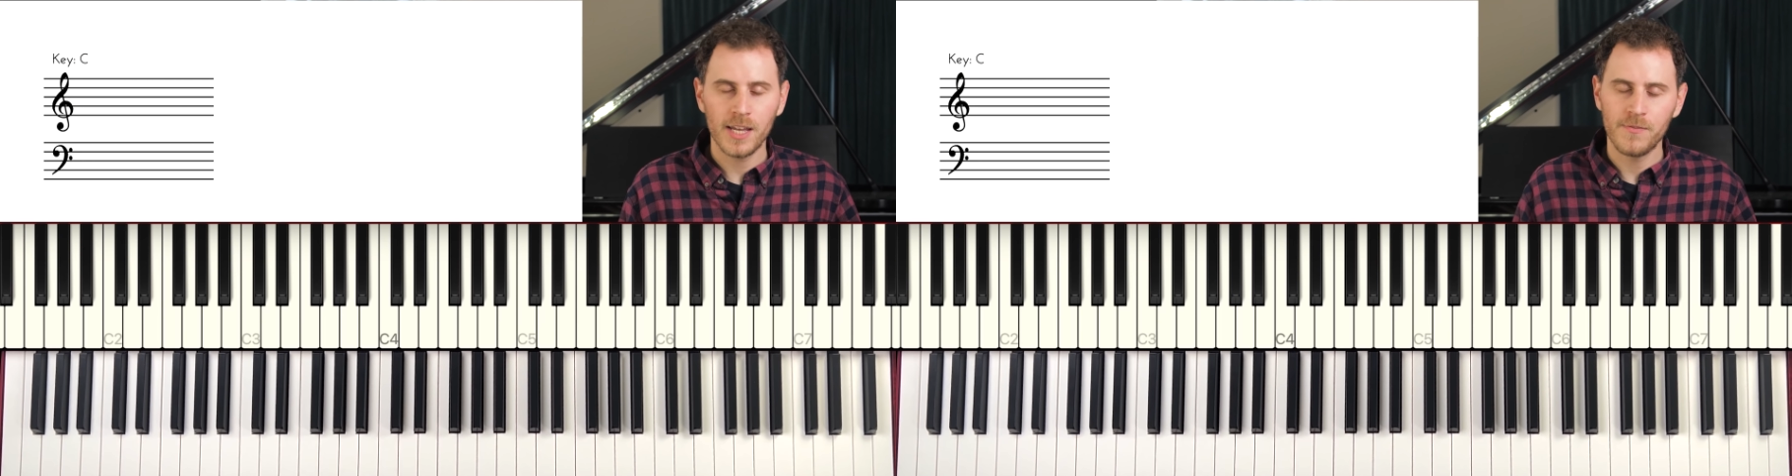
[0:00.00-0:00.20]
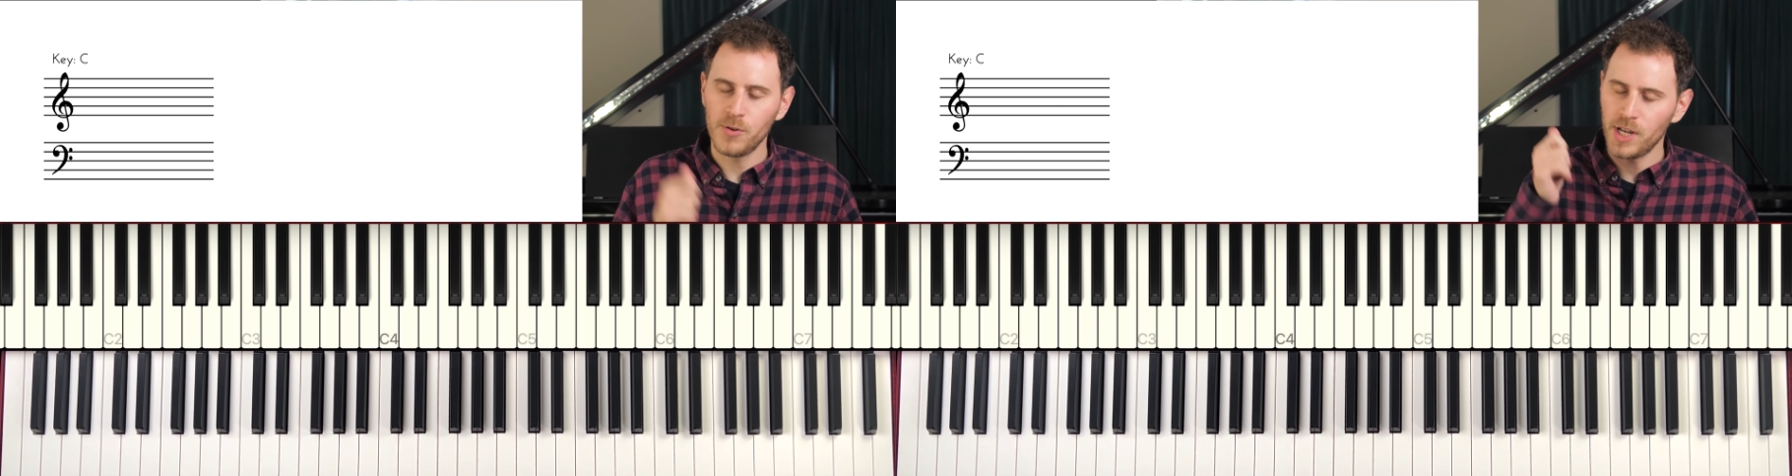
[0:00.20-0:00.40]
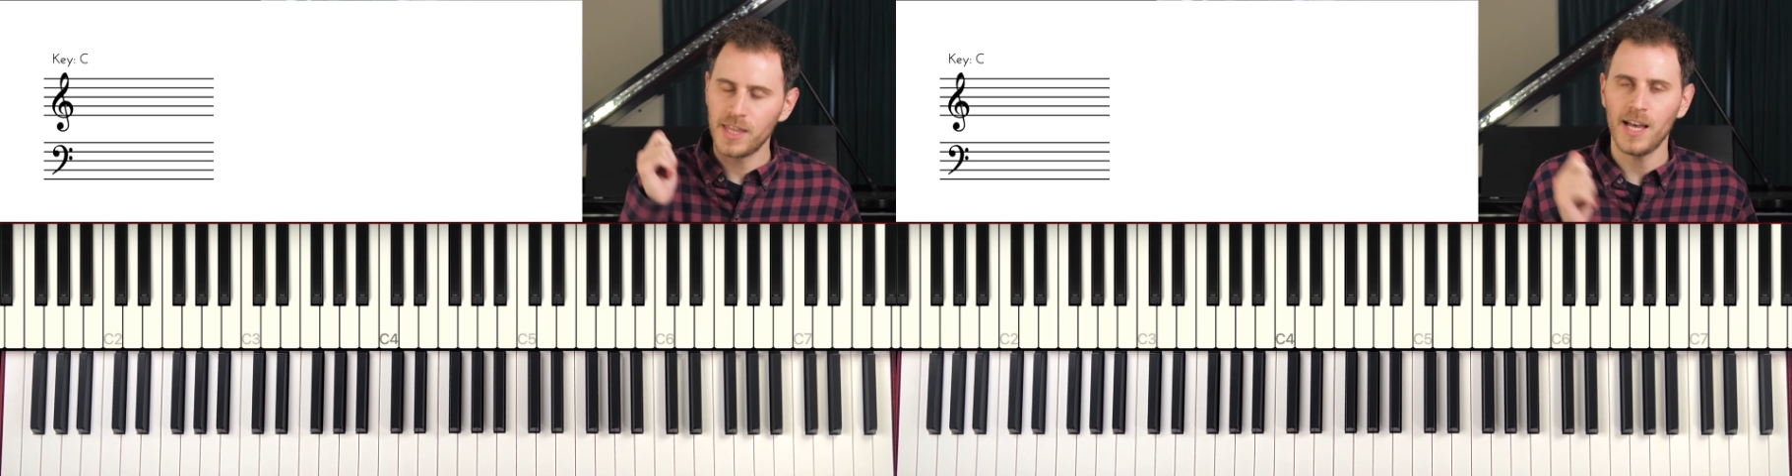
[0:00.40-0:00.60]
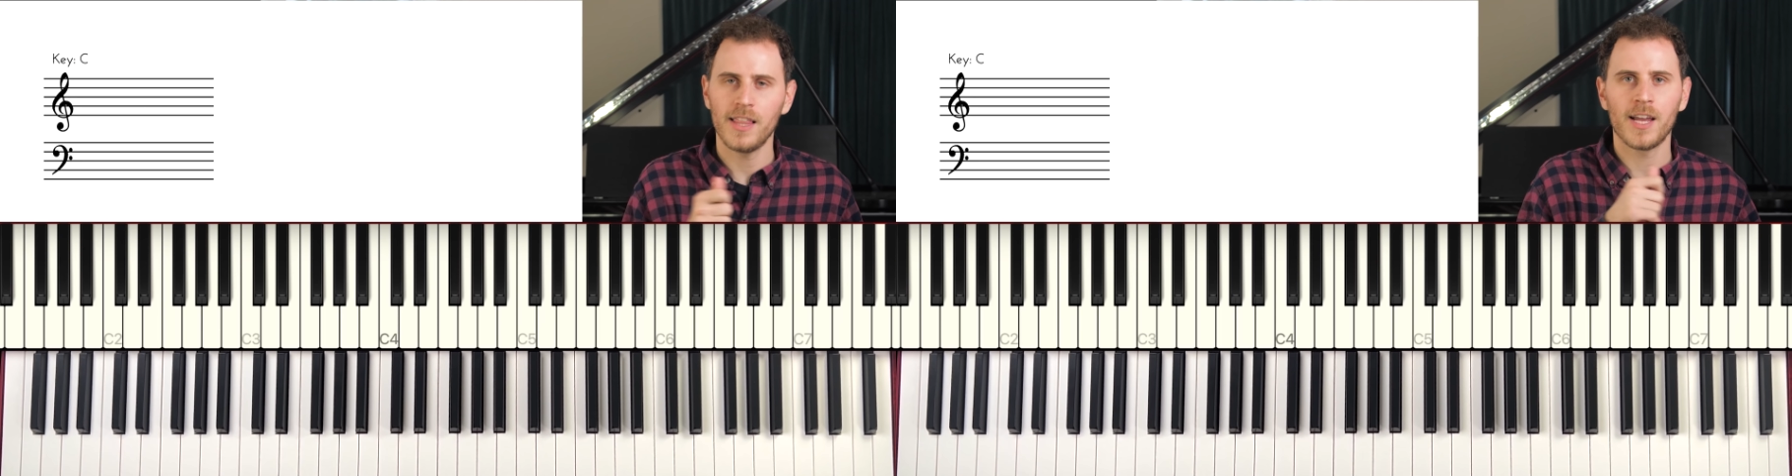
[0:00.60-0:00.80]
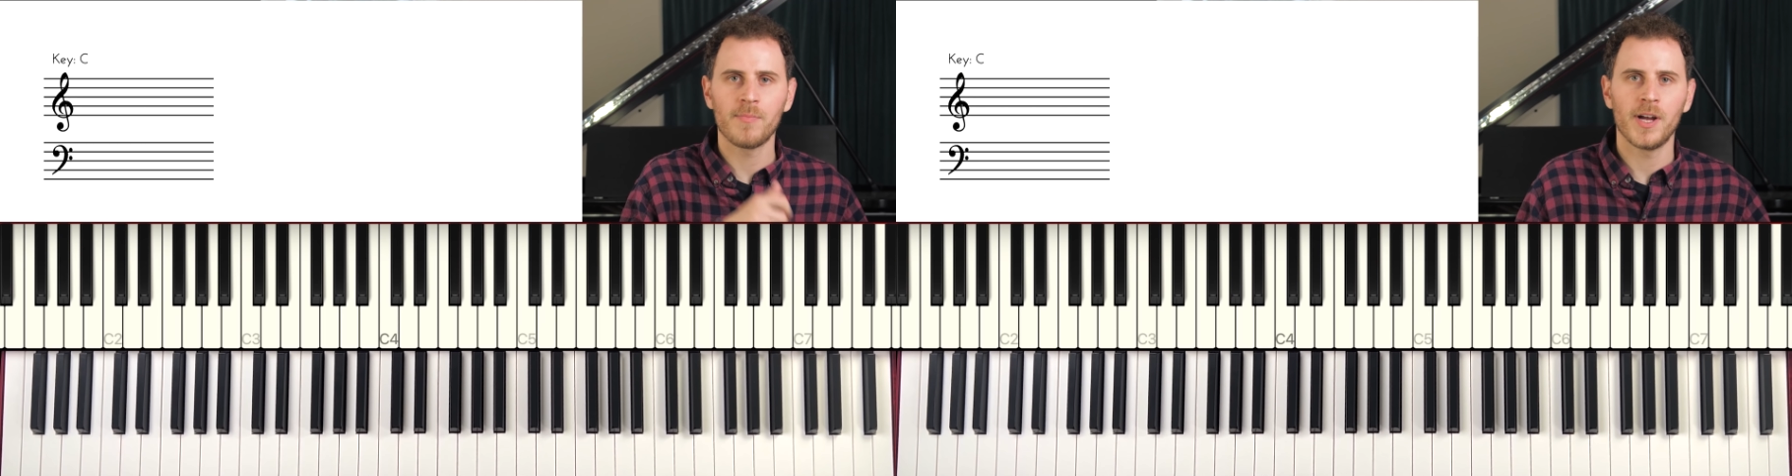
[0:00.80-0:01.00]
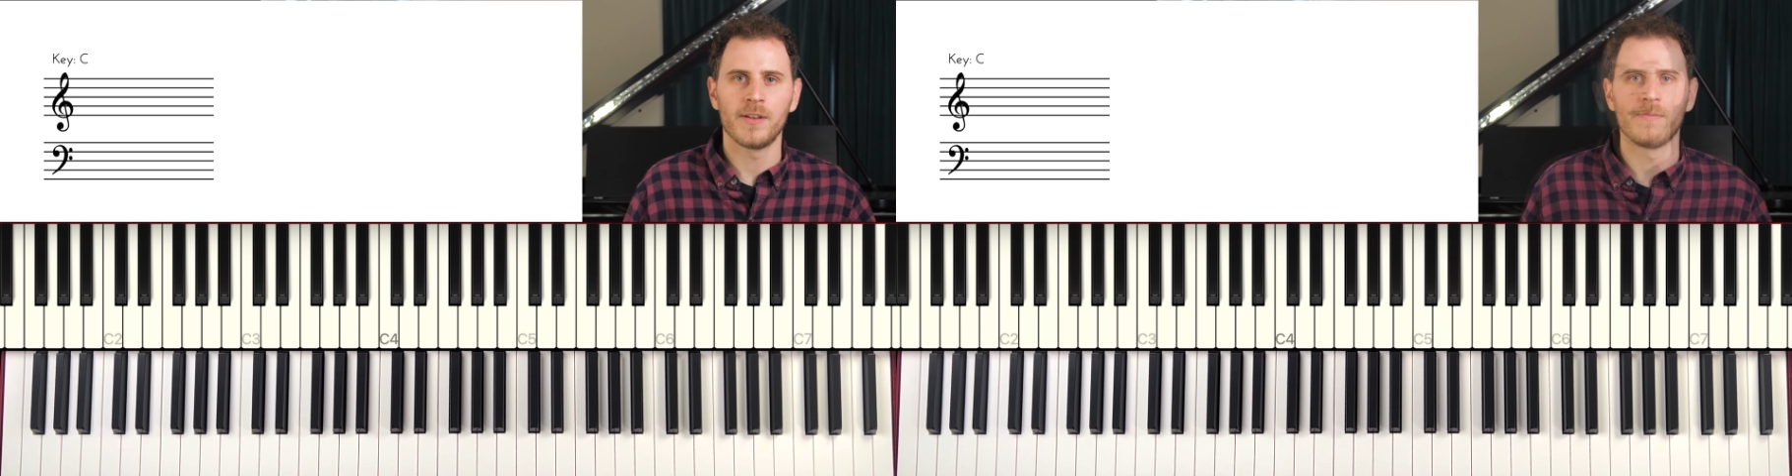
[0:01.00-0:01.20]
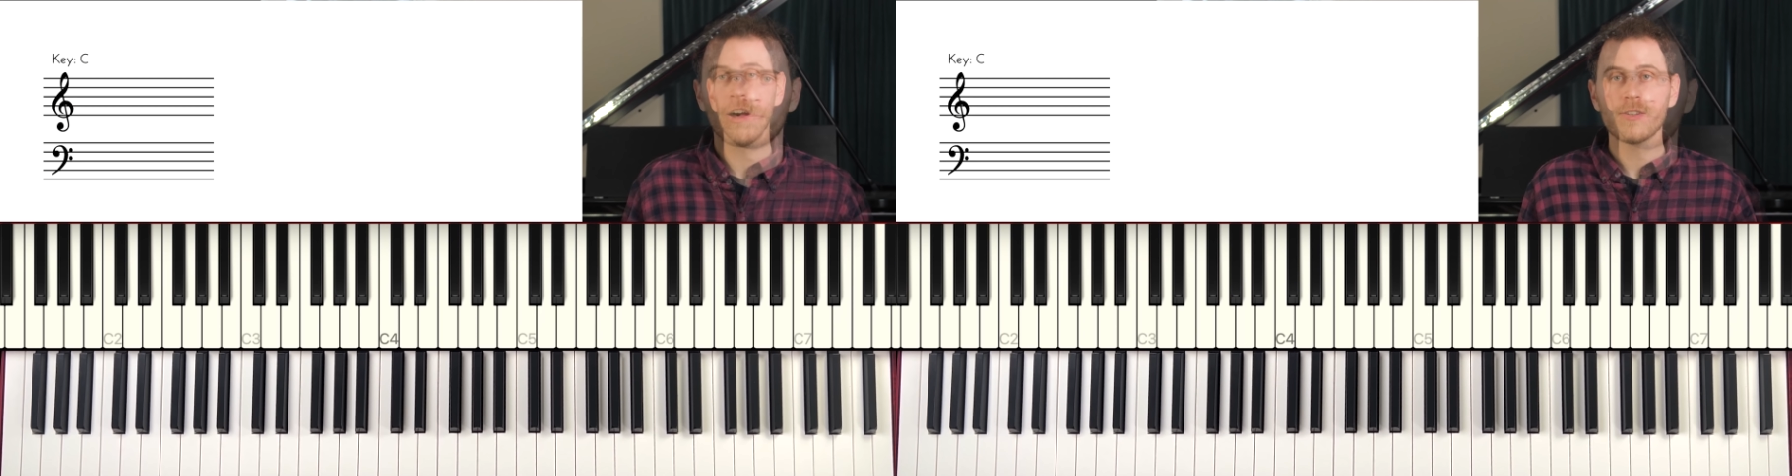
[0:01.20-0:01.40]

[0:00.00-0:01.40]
if you hit that like button.